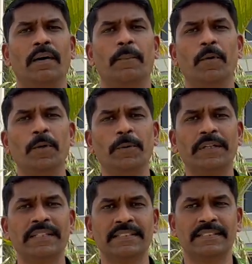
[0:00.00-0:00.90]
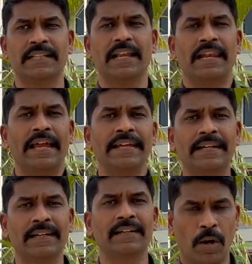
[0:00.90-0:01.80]
pollutants
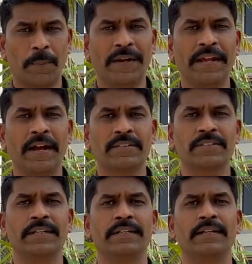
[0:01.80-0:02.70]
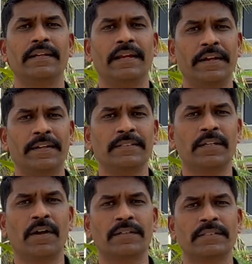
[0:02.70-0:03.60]
like carbon dioxide,
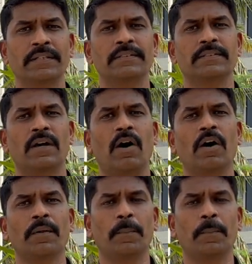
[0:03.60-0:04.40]
nitrogen oxides or